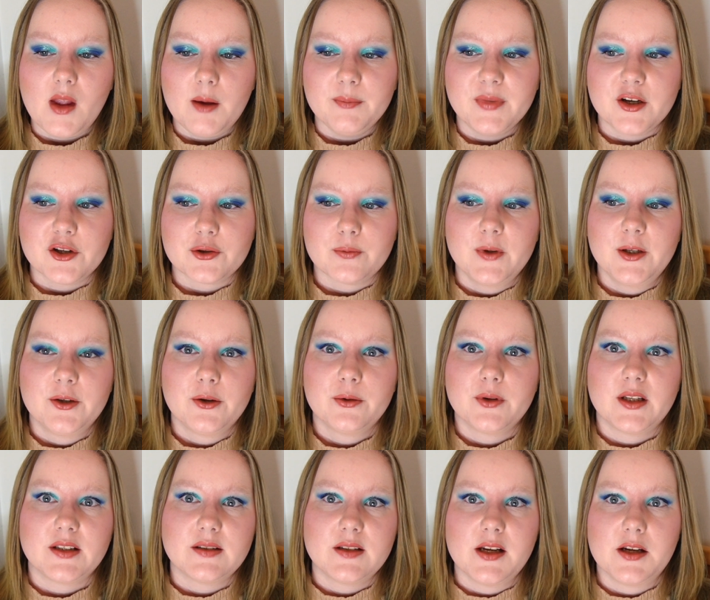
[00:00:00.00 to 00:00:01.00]
because we know
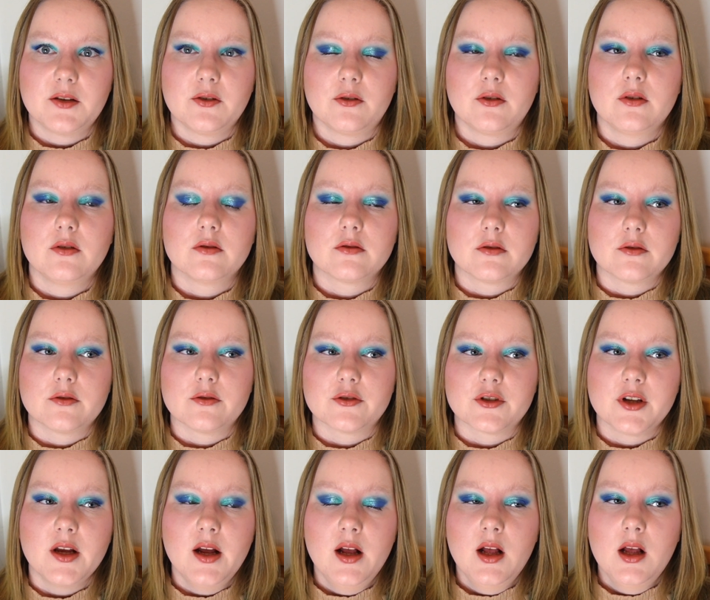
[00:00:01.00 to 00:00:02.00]
that TikTok
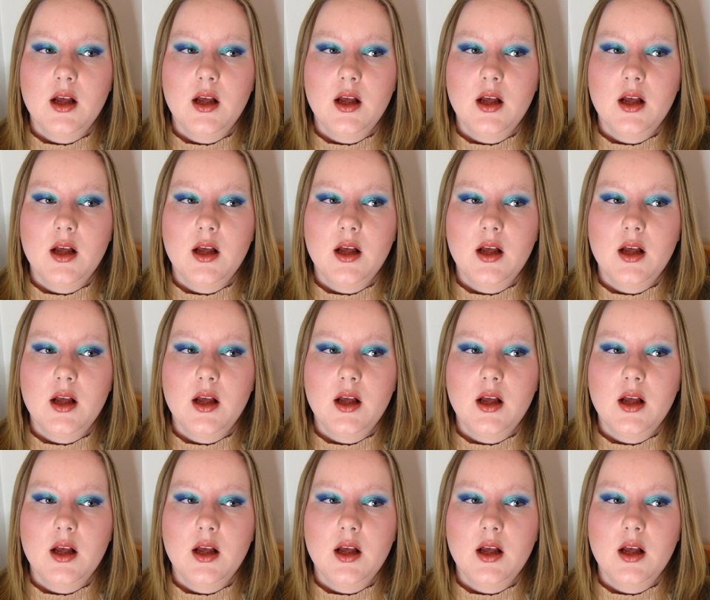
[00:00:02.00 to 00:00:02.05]
users,